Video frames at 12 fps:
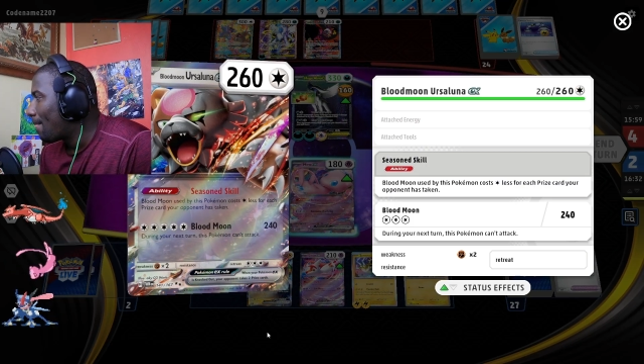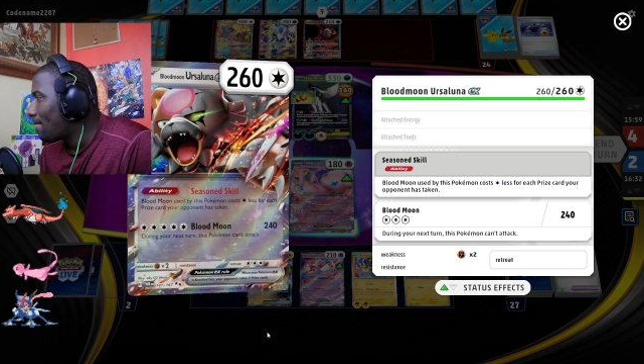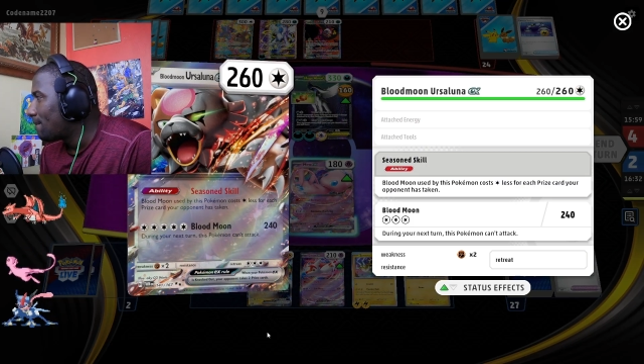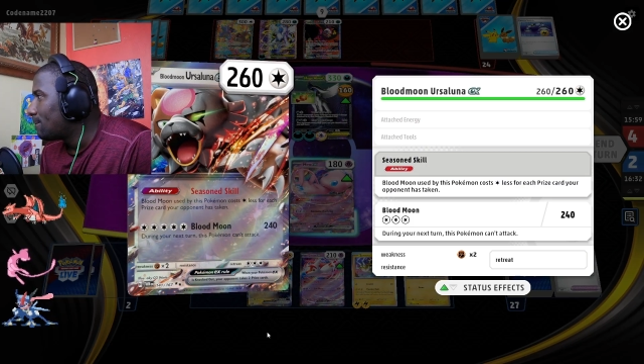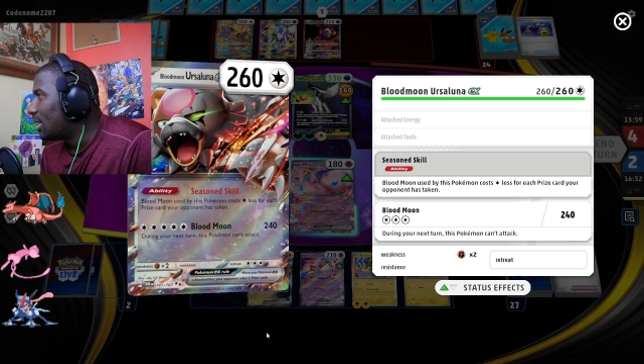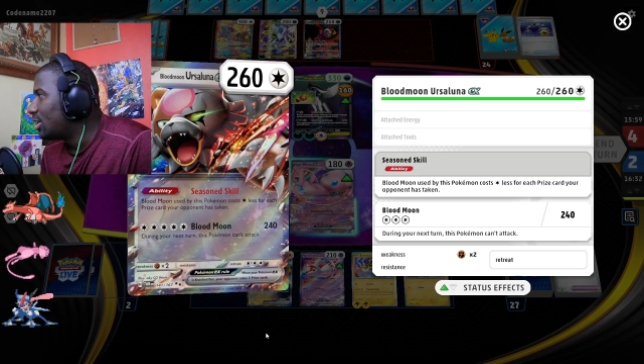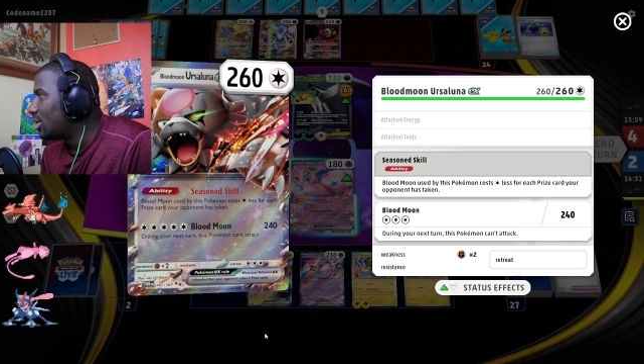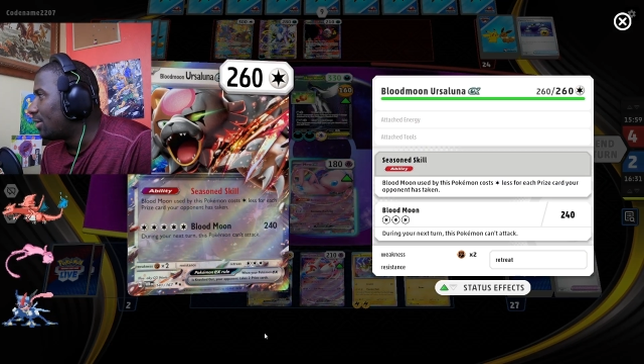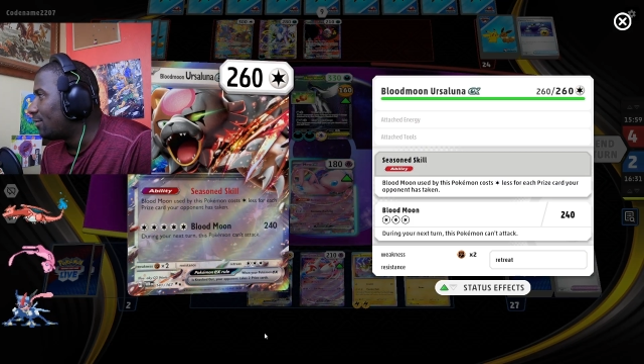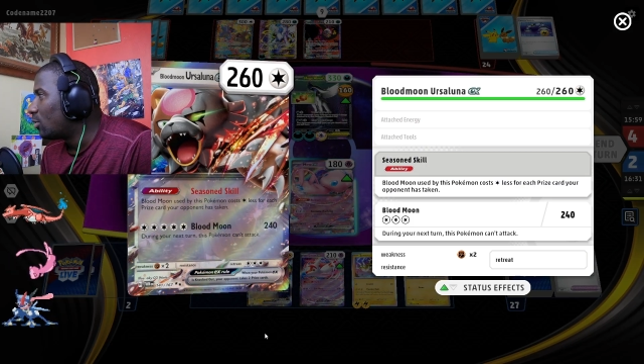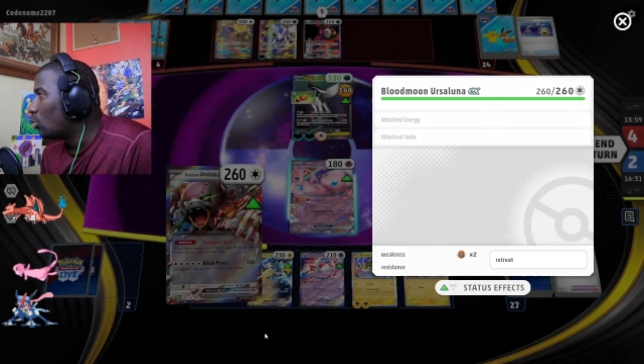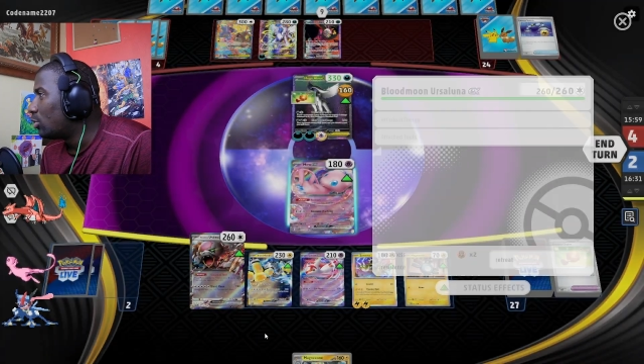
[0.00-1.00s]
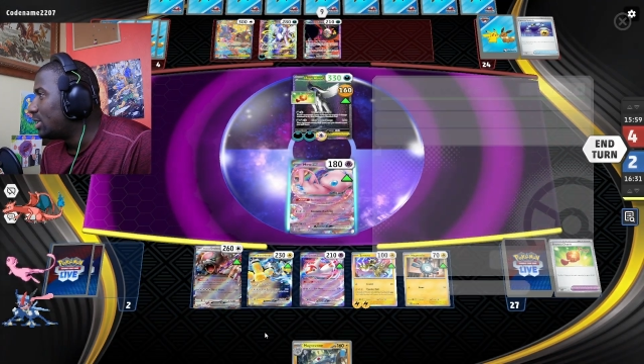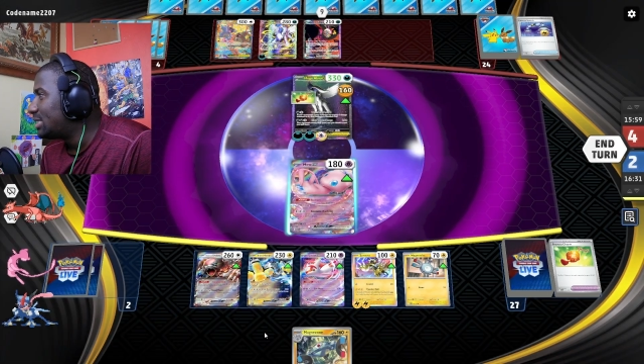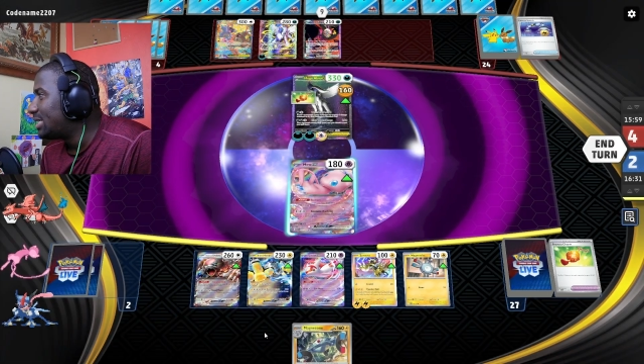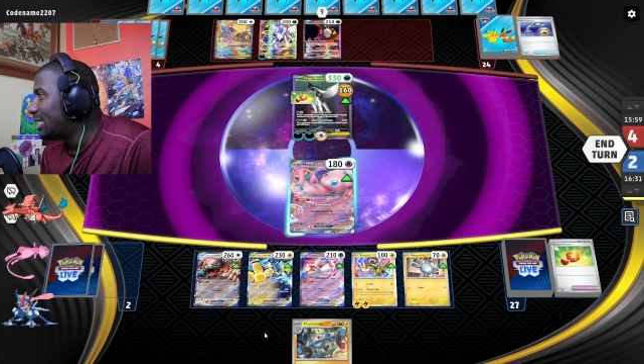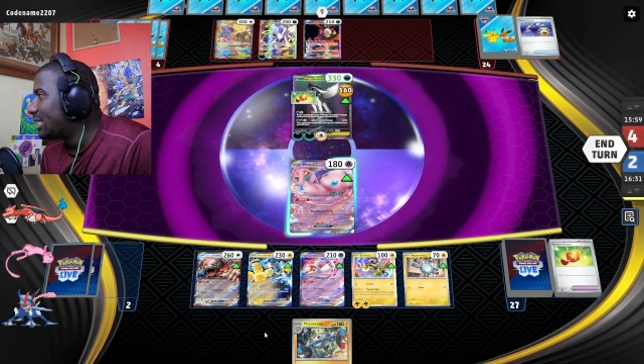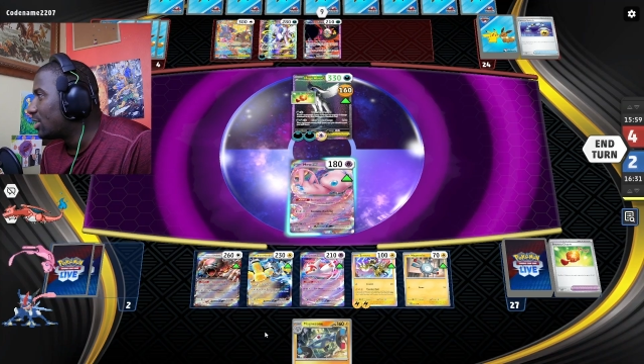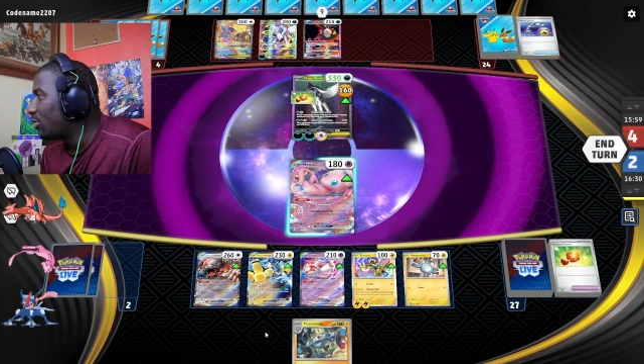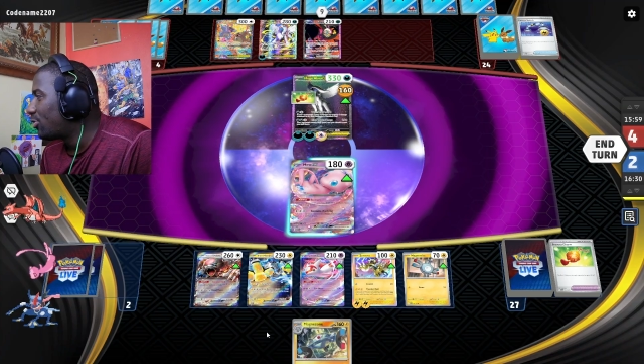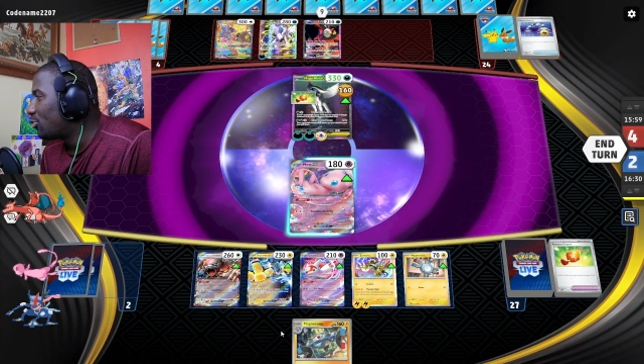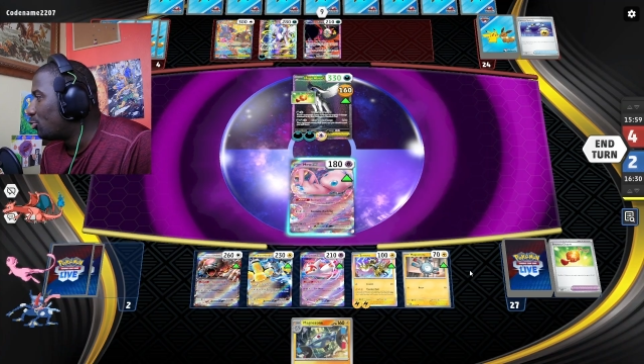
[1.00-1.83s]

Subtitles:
But he would have only taken 3